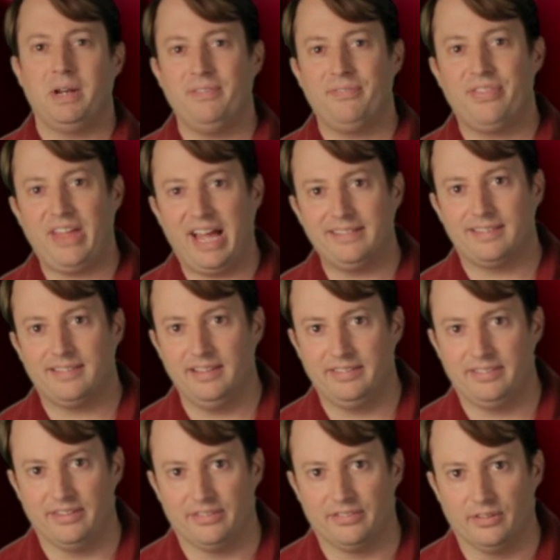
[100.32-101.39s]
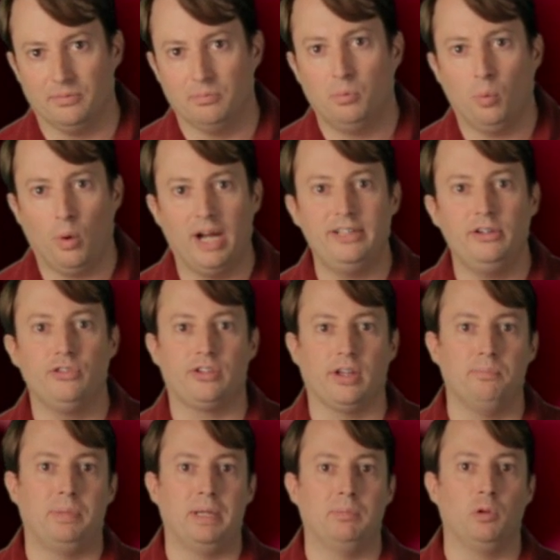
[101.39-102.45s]
But if that's the system, why do
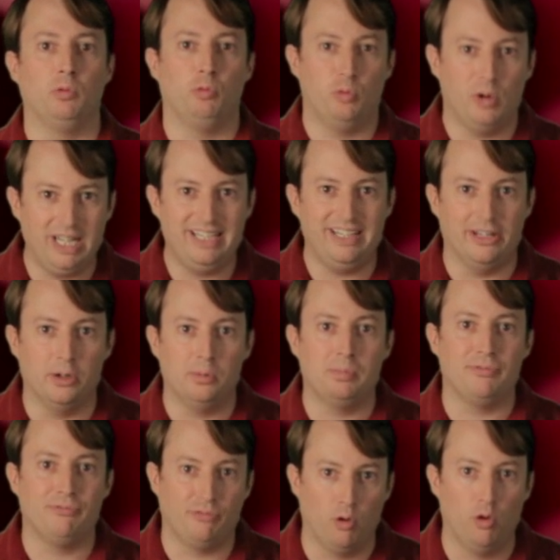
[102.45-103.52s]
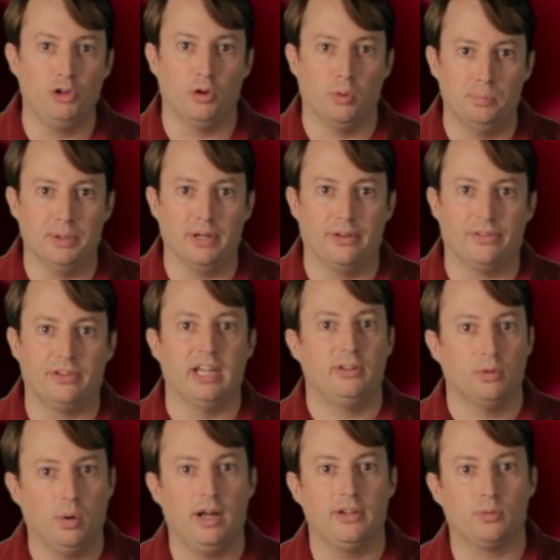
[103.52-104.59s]
some people ring you before your
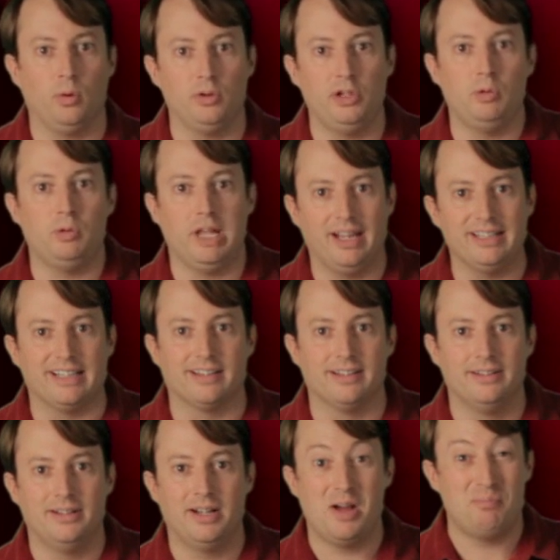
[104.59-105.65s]
birthday to ask what you'd like?